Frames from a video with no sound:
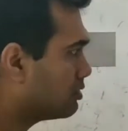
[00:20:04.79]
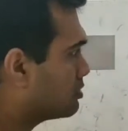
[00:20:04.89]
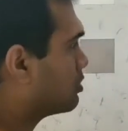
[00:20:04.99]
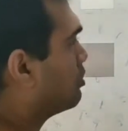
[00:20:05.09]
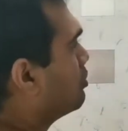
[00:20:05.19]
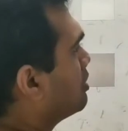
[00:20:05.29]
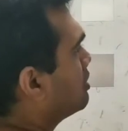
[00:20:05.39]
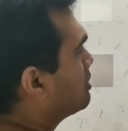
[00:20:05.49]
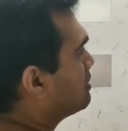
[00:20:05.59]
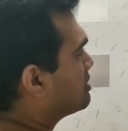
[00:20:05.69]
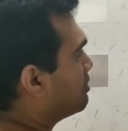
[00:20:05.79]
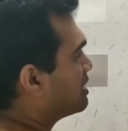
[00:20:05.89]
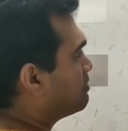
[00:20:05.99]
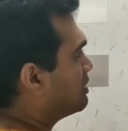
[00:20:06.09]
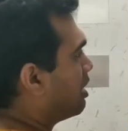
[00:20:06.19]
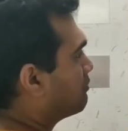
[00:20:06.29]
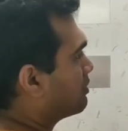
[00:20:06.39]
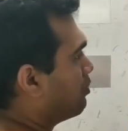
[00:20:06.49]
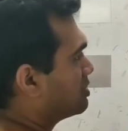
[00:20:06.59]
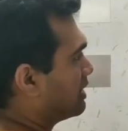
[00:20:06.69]
So displacement after
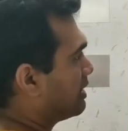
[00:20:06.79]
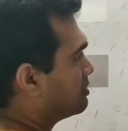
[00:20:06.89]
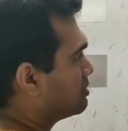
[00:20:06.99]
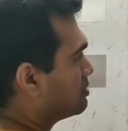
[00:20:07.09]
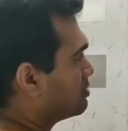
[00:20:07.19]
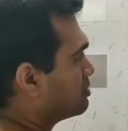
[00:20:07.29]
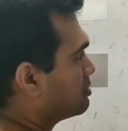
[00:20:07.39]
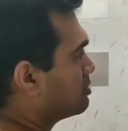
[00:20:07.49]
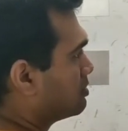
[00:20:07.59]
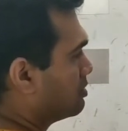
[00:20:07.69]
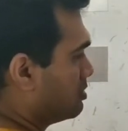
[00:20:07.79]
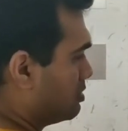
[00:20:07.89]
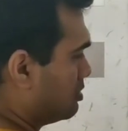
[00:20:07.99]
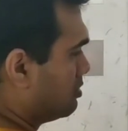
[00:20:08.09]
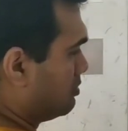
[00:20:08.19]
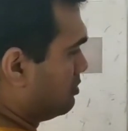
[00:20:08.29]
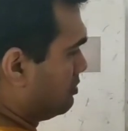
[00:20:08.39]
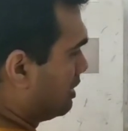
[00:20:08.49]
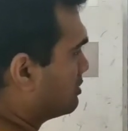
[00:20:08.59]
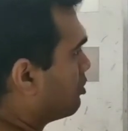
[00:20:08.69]
4 seconds,
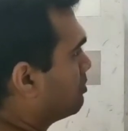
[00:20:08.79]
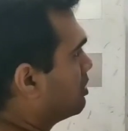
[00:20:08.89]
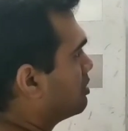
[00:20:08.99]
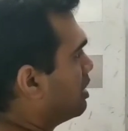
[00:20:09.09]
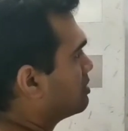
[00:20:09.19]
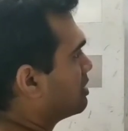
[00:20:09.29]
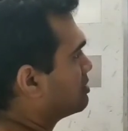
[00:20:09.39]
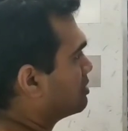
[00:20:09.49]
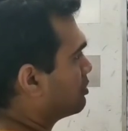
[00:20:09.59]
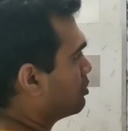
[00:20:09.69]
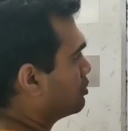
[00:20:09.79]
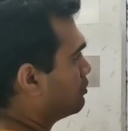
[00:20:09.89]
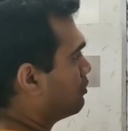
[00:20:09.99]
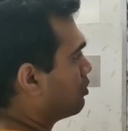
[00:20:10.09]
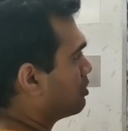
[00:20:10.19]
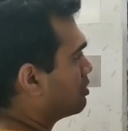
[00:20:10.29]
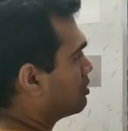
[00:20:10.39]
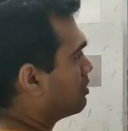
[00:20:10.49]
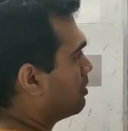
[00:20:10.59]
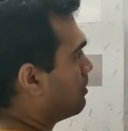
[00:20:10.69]
that is from I'll say 0 to 4,
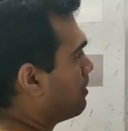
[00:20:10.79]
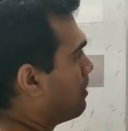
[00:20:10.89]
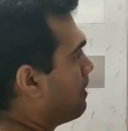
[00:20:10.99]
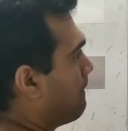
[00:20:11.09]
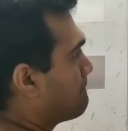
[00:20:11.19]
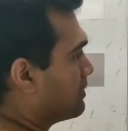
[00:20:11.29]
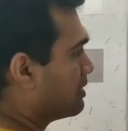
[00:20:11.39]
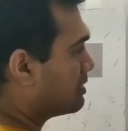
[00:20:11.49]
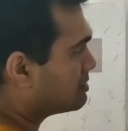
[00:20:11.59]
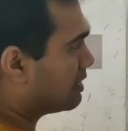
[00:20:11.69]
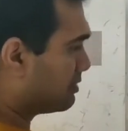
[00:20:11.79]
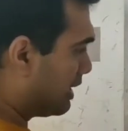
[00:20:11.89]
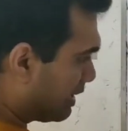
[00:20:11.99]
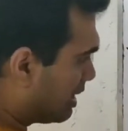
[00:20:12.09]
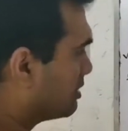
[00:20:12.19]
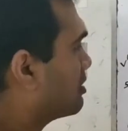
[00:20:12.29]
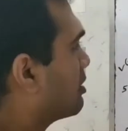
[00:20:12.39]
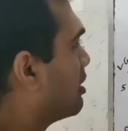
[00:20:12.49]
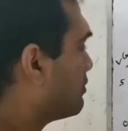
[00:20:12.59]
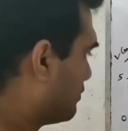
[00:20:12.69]
is area under the
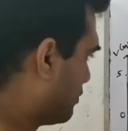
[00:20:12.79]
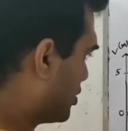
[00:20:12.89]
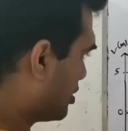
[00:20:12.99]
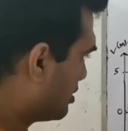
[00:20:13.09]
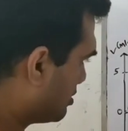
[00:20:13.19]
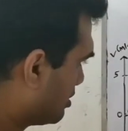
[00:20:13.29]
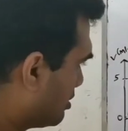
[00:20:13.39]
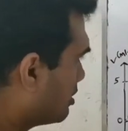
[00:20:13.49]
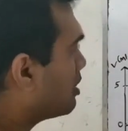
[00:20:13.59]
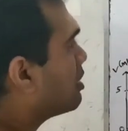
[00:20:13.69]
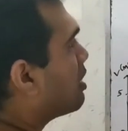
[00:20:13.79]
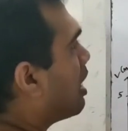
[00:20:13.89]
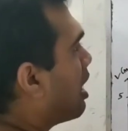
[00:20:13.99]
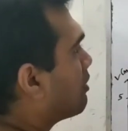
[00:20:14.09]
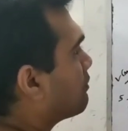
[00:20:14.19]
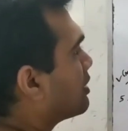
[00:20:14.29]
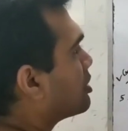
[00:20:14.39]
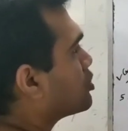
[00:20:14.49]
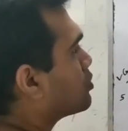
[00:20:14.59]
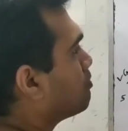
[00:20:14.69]
graph, which is half
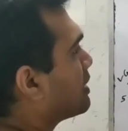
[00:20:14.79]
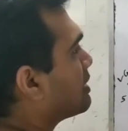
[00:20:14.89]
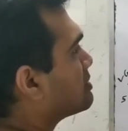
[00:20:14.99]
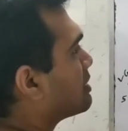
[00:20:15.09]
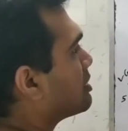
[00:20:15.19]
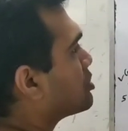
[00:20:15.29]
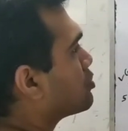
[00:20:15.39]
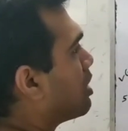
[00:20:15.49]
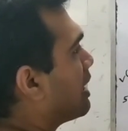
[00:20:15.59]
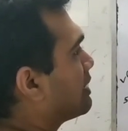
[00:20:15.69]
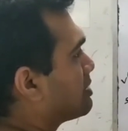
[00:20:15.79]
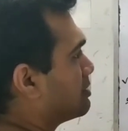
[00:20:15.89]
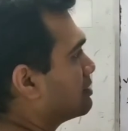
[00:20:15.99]
into base into height.